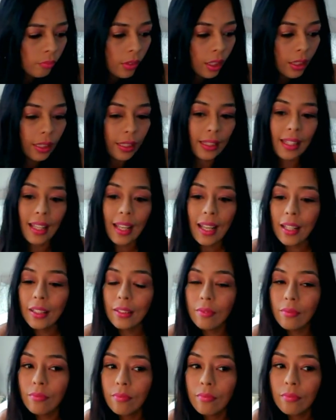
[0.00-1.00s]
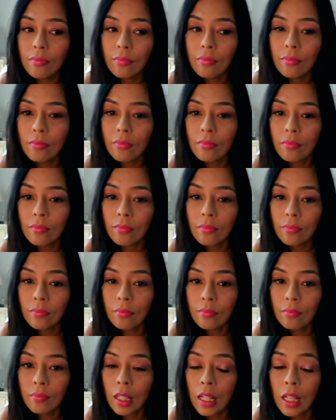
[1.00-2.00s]
And then,
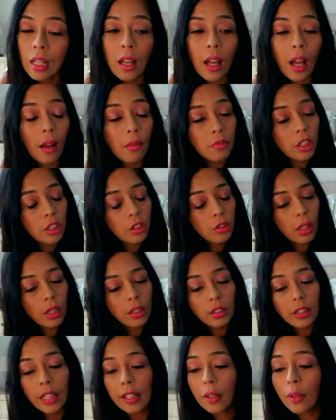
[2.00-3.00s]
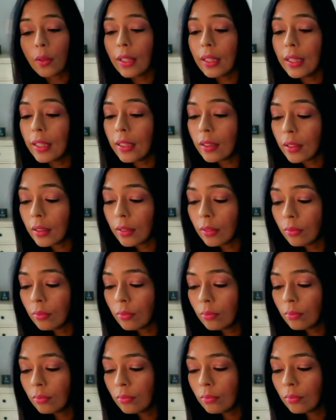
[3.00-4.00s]
I'm not trying to take credit,
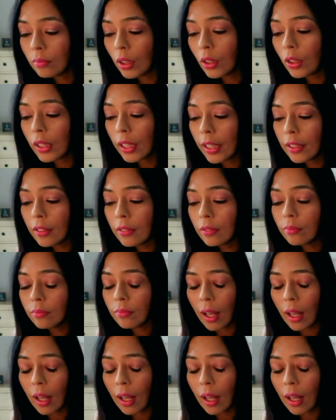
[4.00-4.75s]
okay?